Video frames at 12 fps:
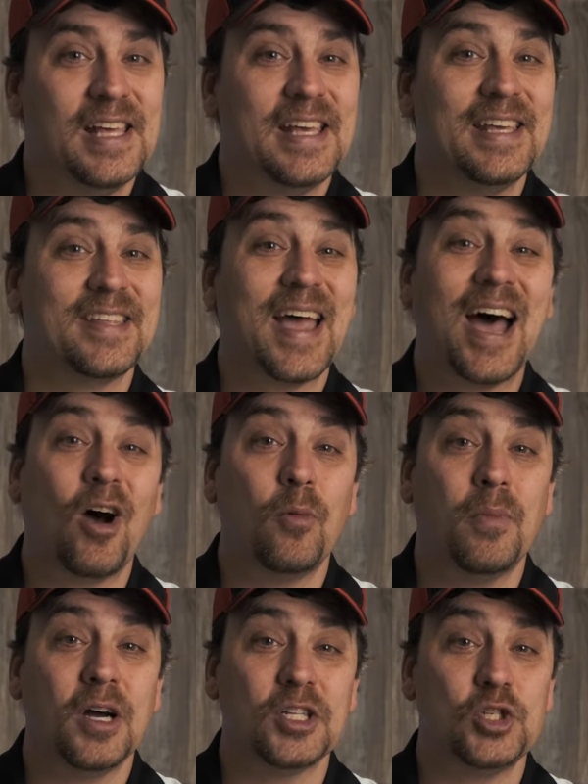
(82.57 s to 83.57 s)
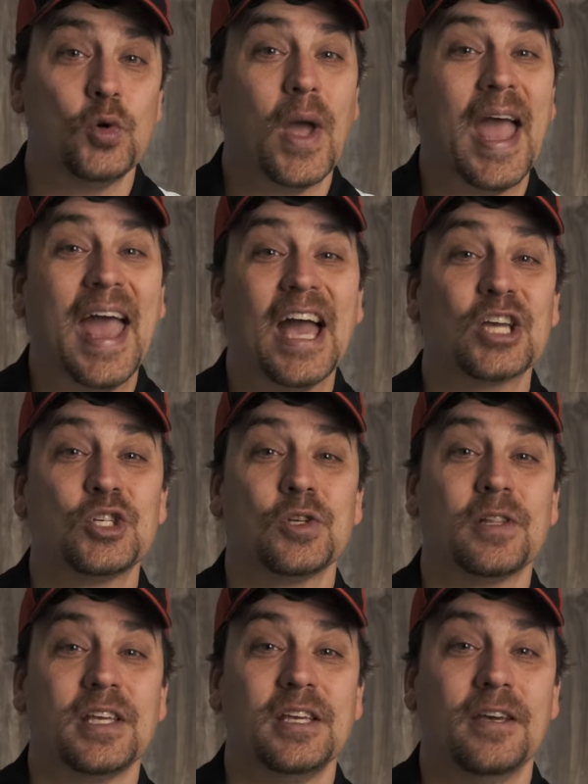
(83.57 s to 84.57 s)
is how much you
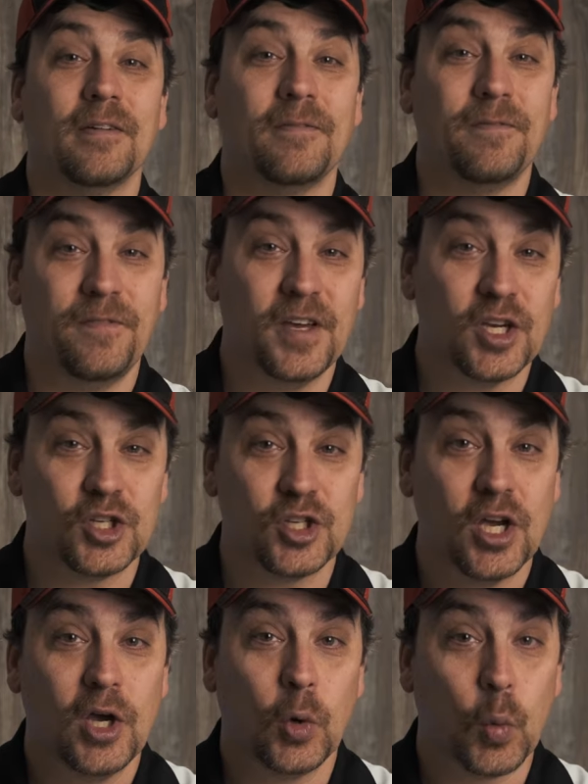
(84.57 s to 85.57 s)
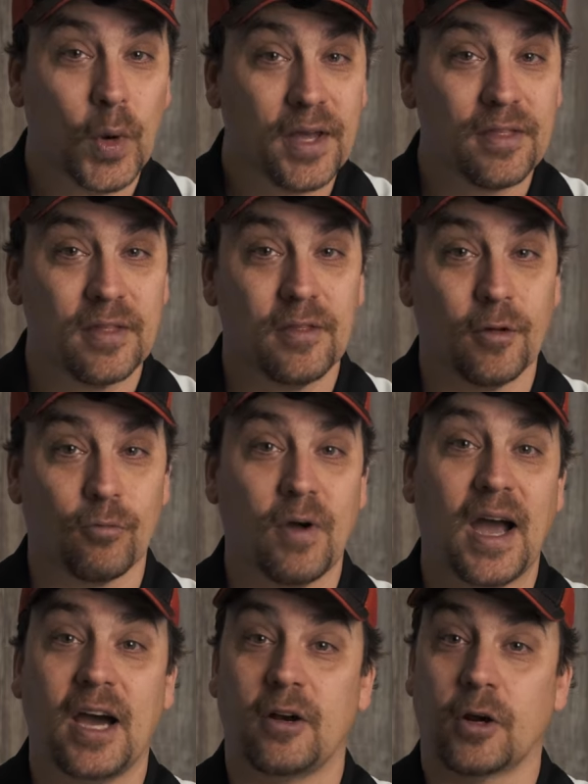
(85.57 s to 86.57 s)
actually fish with the
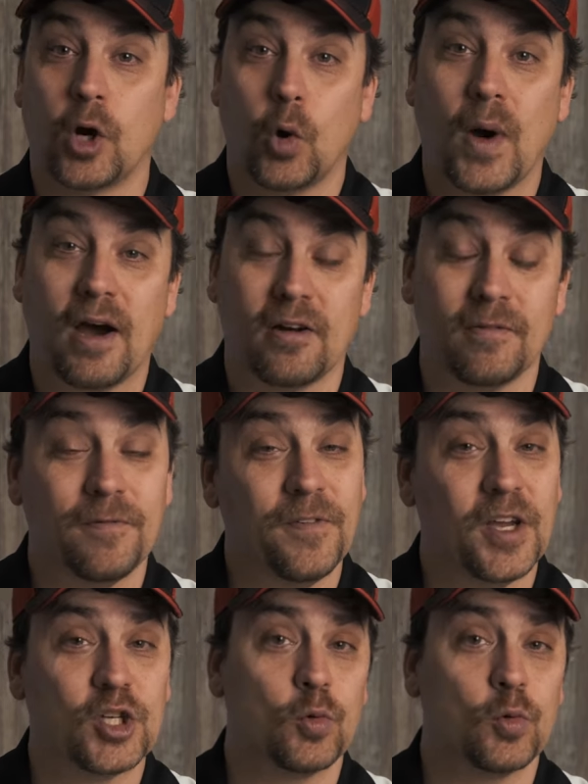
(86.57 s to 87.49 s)
rod or go out and fish.